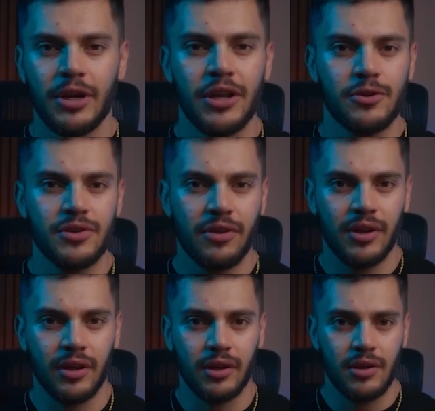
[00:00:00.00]
But here's the
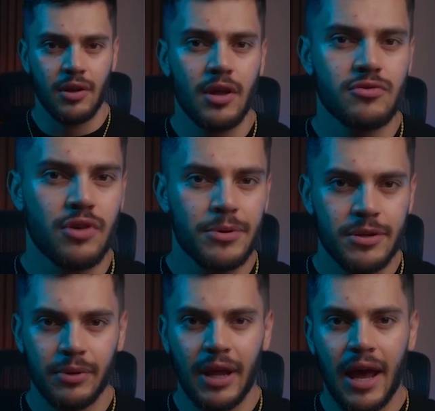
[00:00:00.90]
thing,
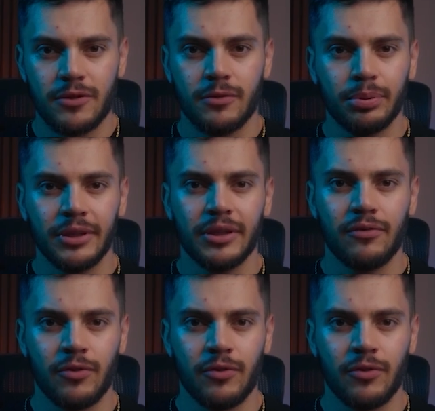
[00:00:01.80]
dropshipping has completely